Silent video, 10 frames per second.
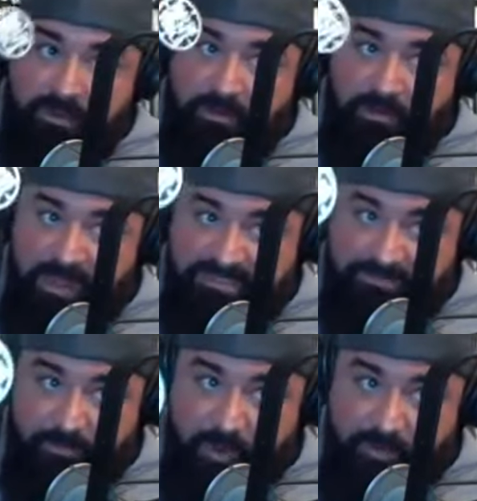You know, a lot
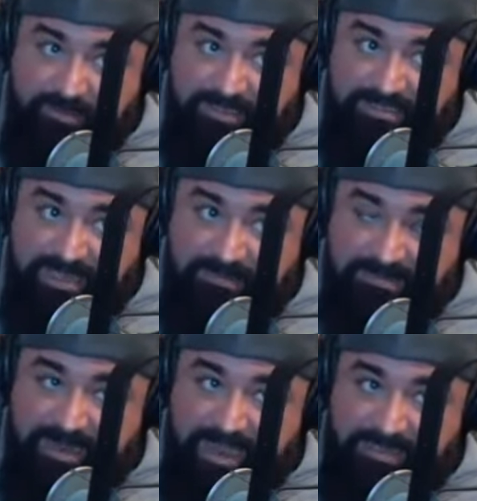of small details
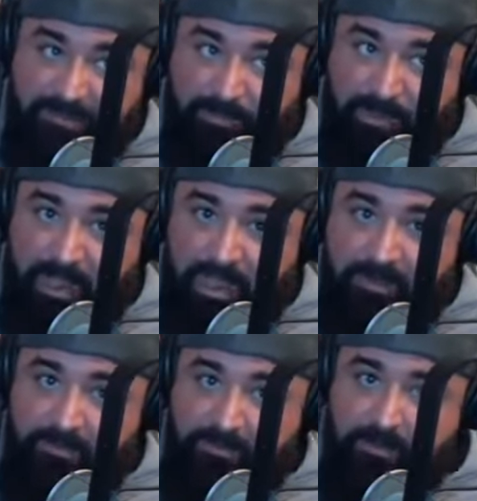that I had to applaud
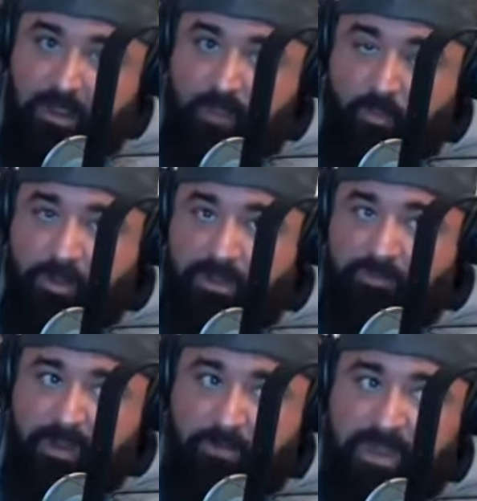Woody for
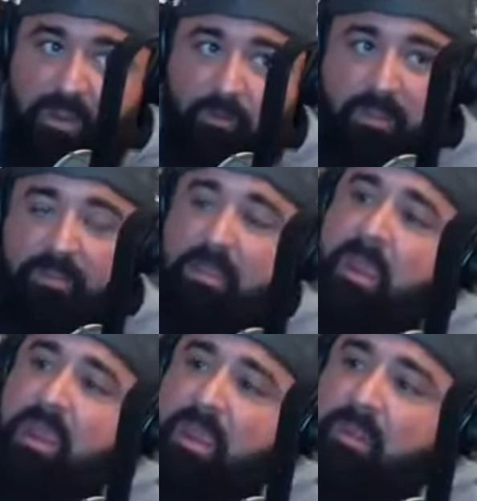coming out with.
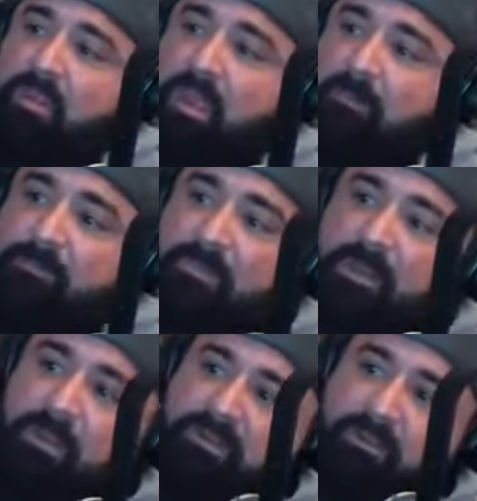And then
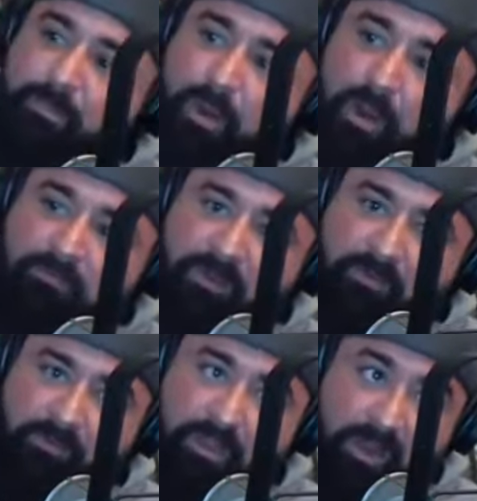look at the perfect
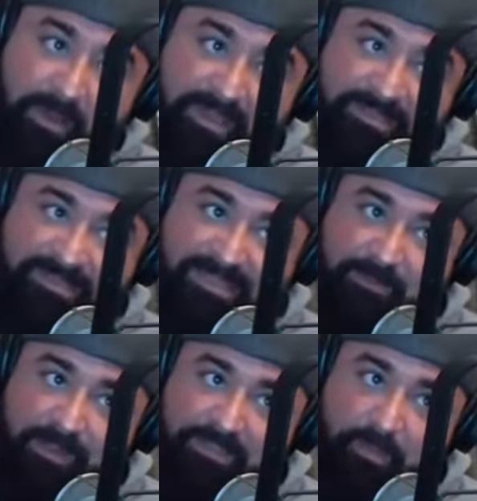fit. I mean, it's
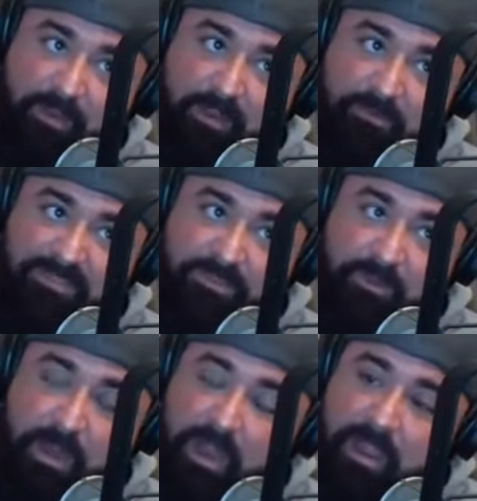seamless when it comes
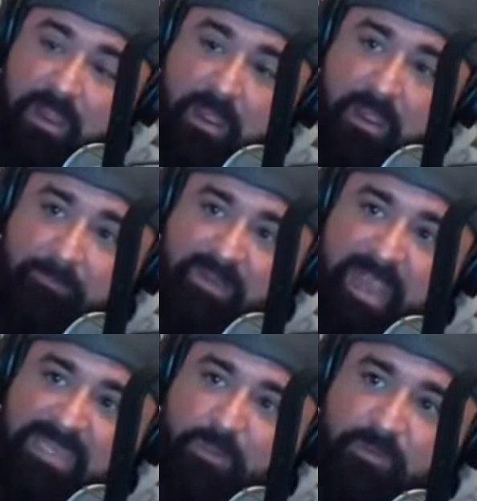to the
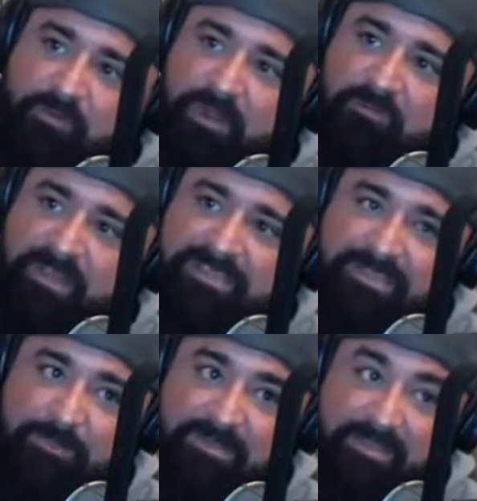actual fit of these
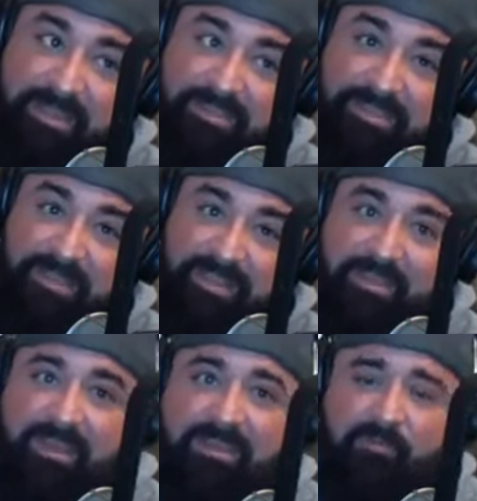tips and things like that.
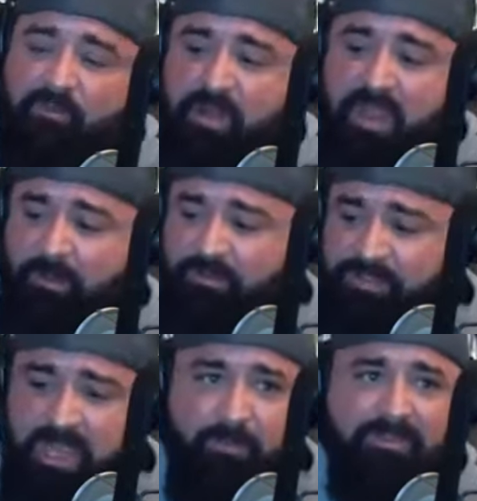They did a phenomenal
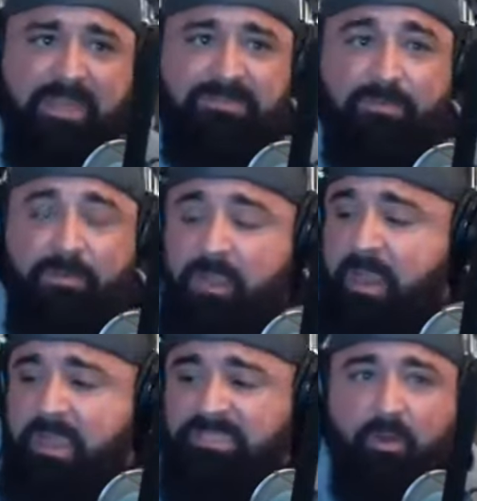job with that tool.
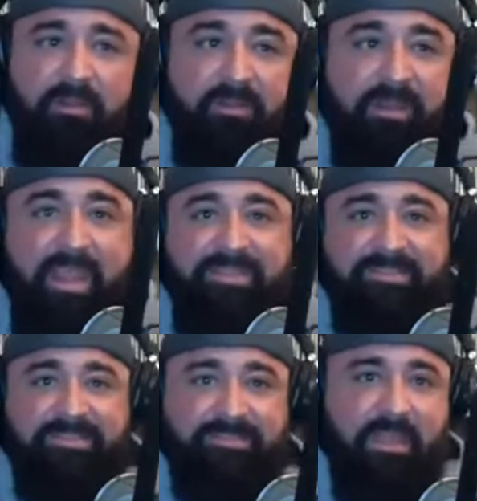It's one of the
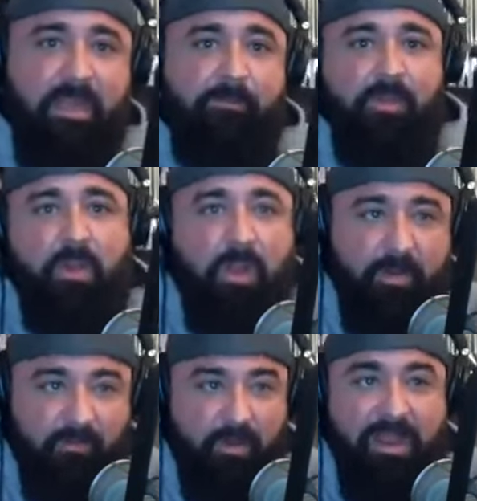nicest
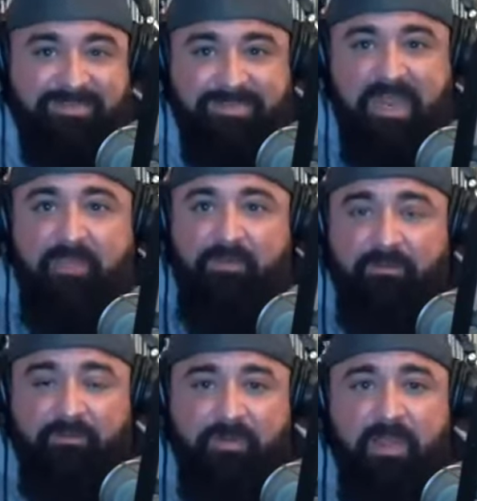carbon rods that I've
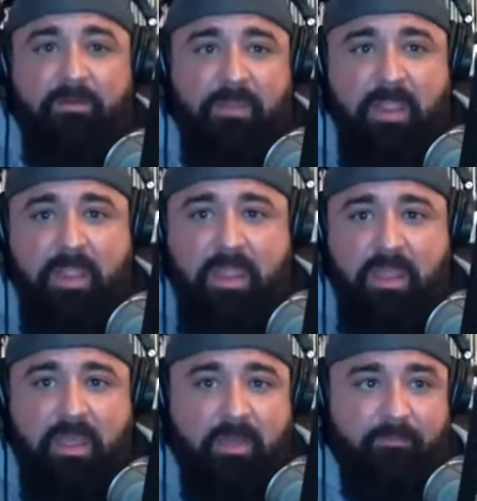ever felt.
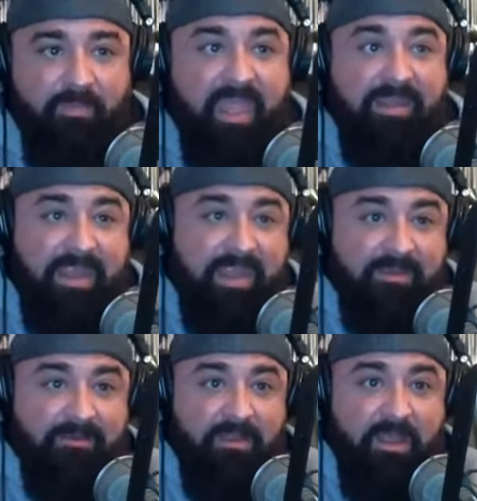That
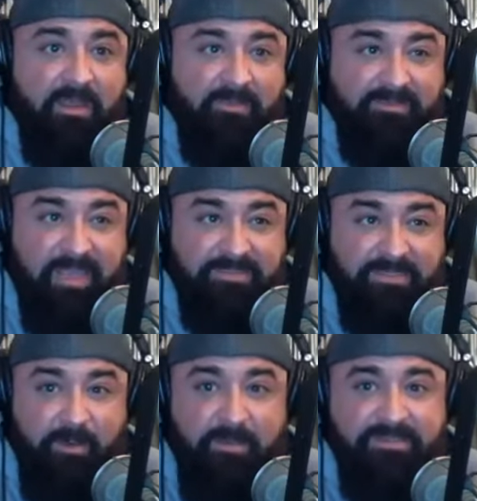and the Todd
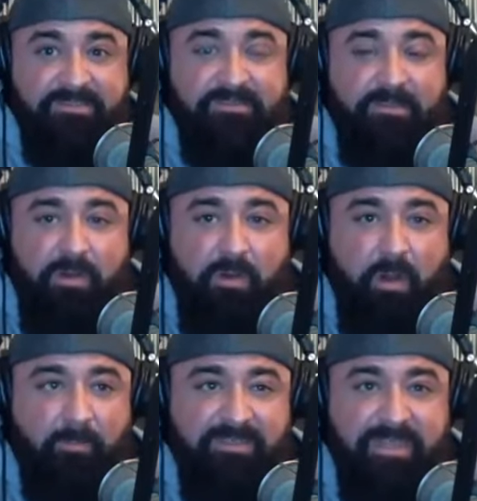Zimmerman's, you know,
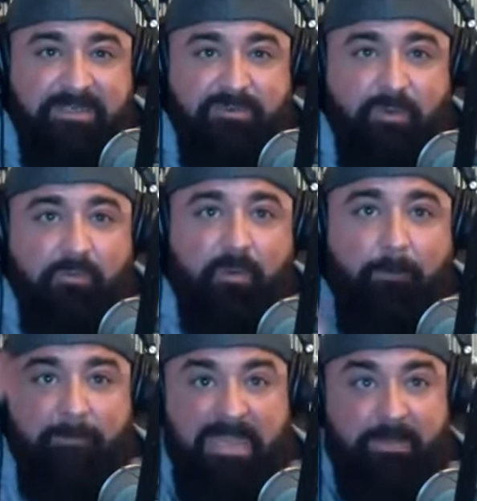carbon tech tool for a
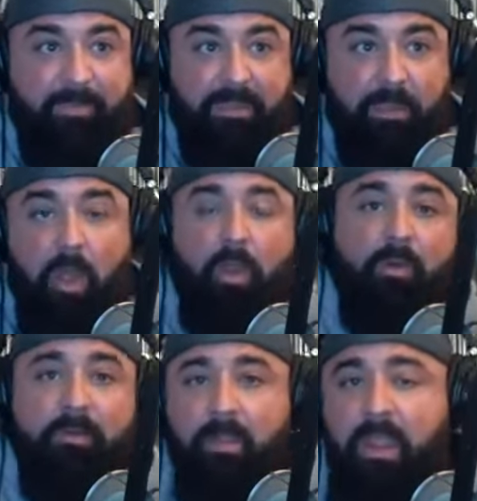big, big long
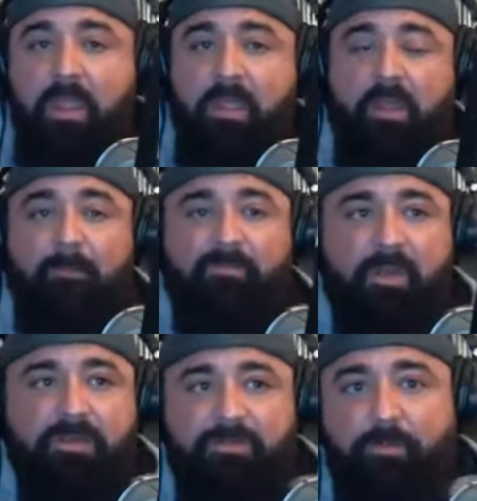one
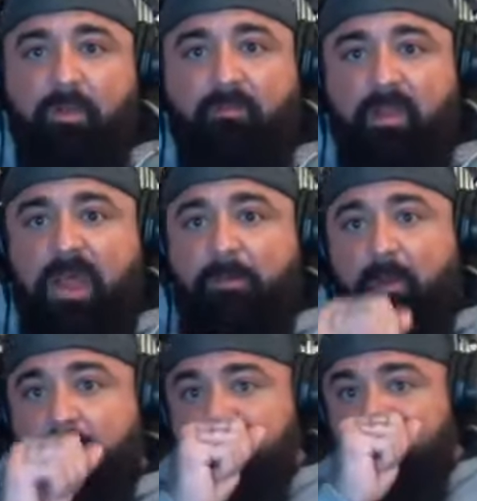are both
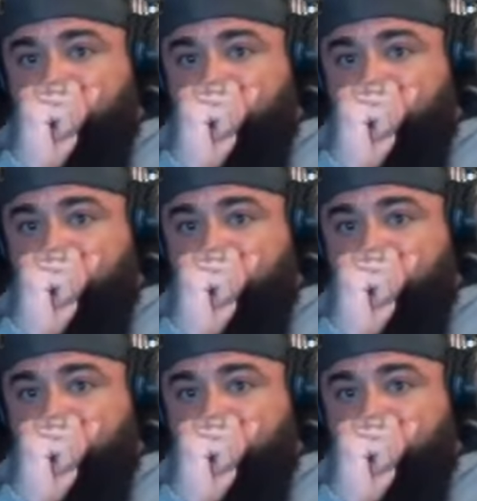phenomenal.